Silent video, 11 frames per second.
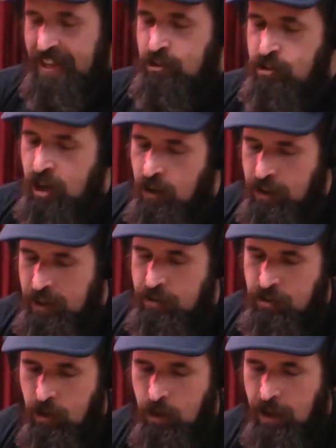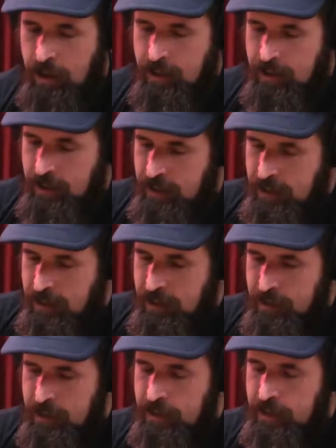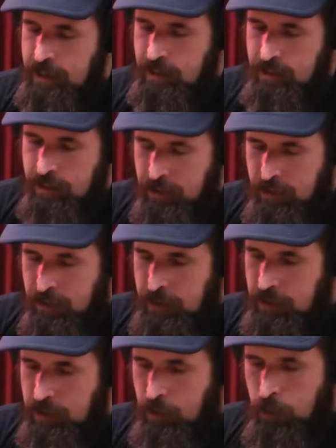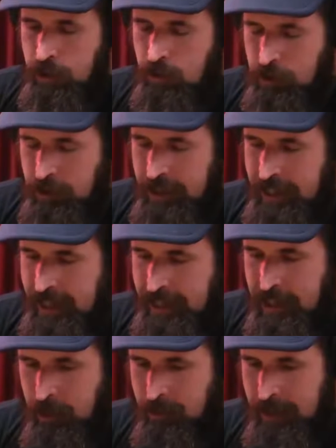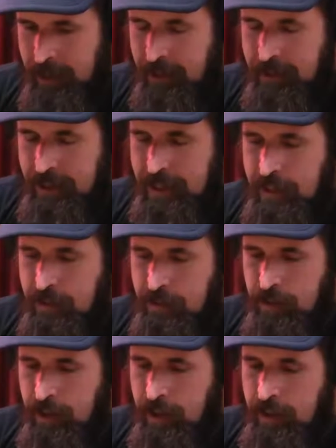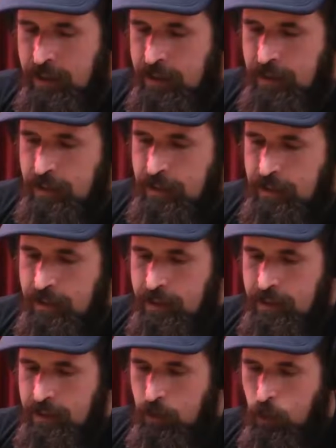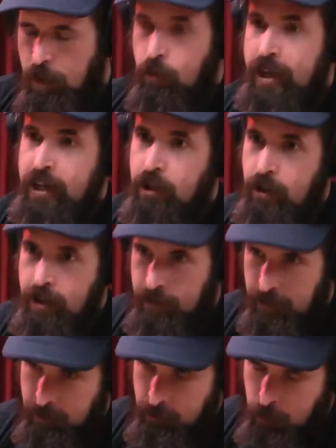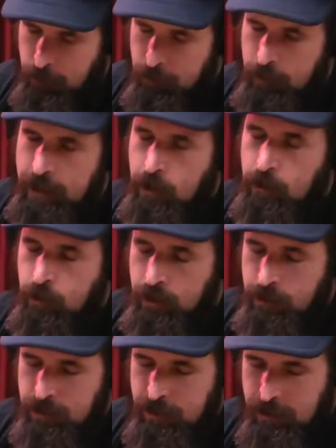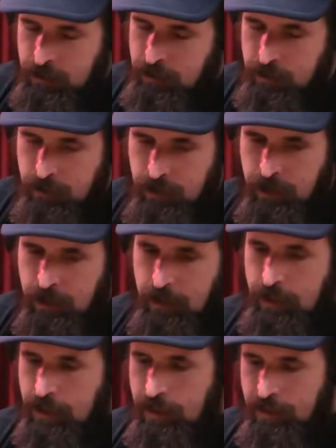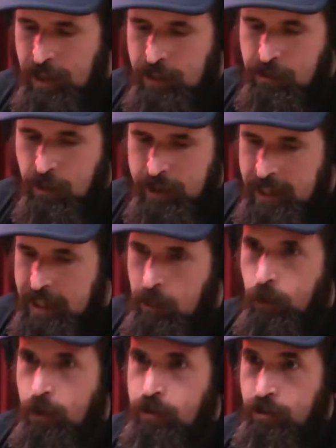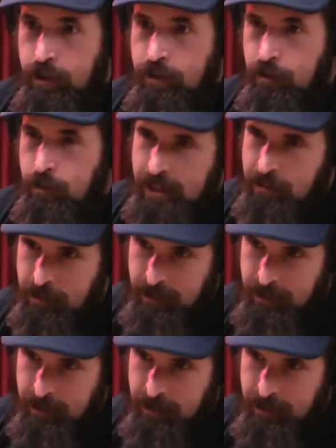so the what you're looking at here, man, is what there's a quote from Ray Kurzweil, which is, things aren't getting worse, our information's